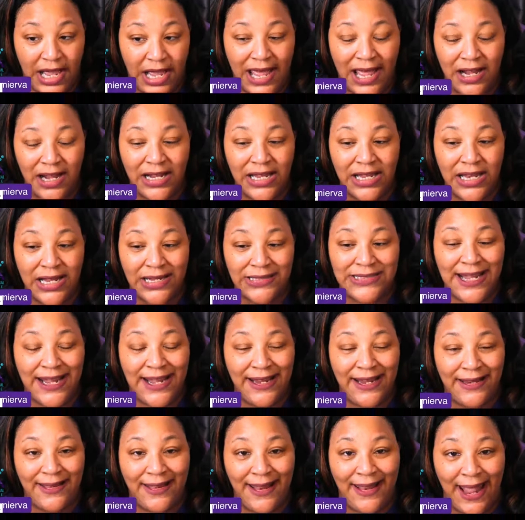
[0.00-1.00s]
How can I
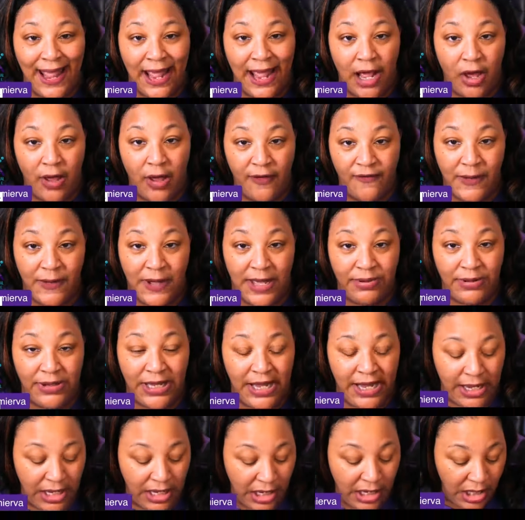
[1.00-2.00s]
take that off my
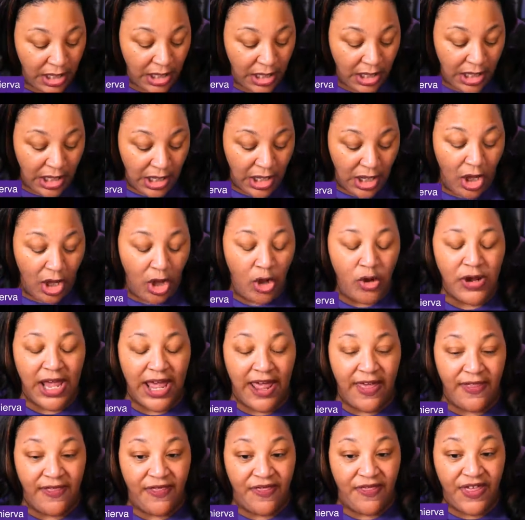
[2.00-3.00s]
plate?
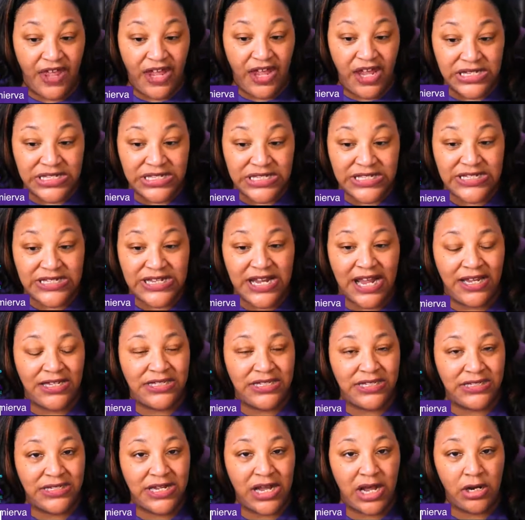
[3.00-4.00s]
Okay, this
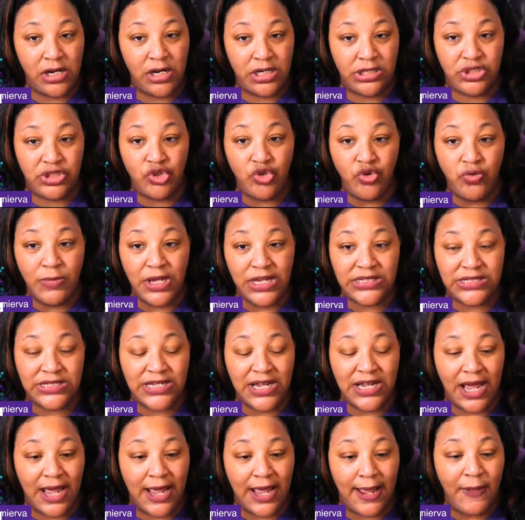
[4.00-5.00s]
takes entirely too
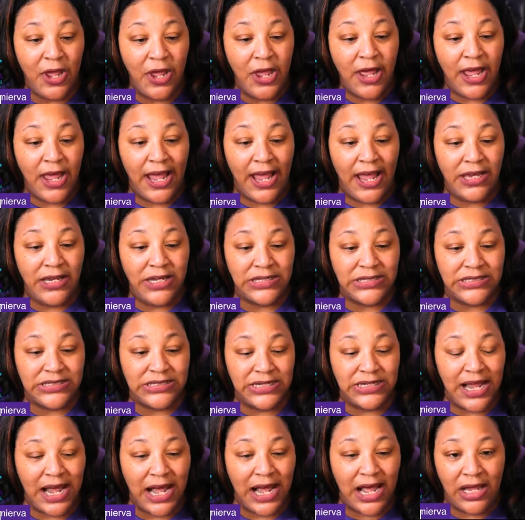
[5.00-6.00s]
much time and
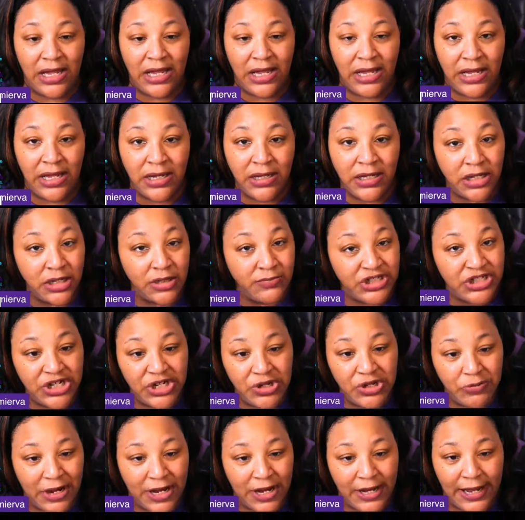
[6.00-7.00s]
is not an income
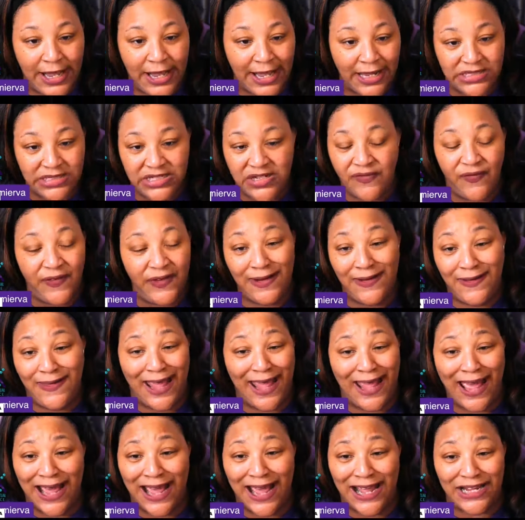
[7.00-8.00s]
generating
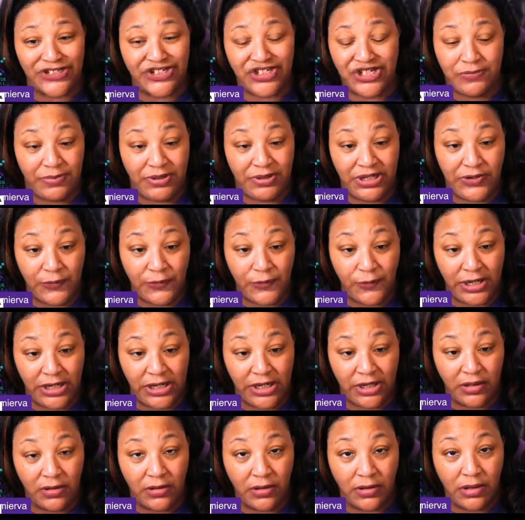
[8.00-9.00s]
activity that I should be
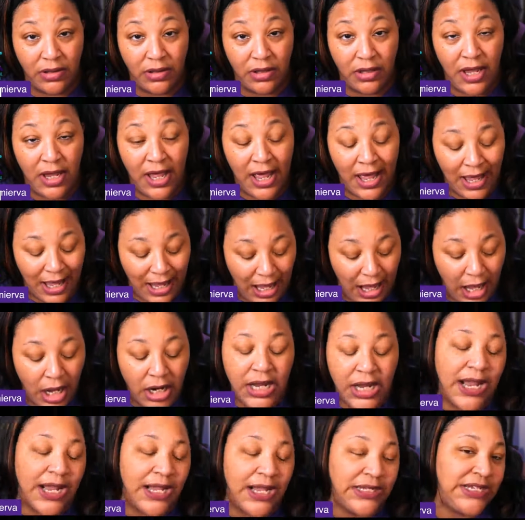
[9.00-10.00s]
doing.
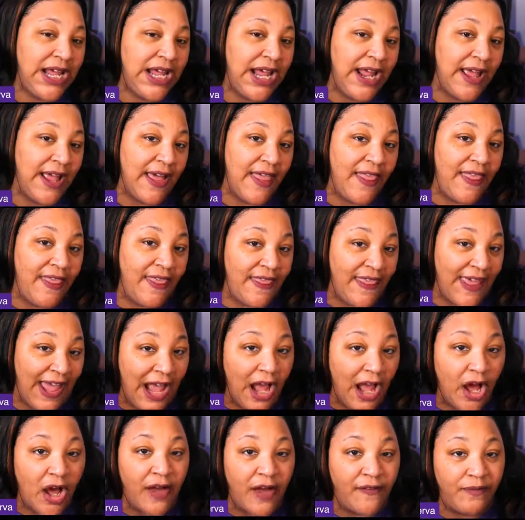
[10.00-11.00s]
How can I take
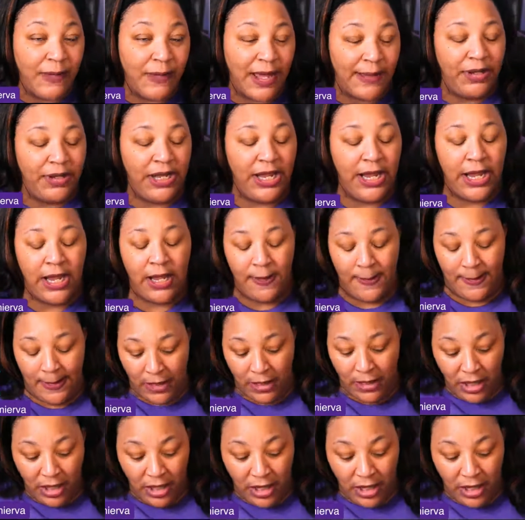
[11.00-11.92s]
that off my plate?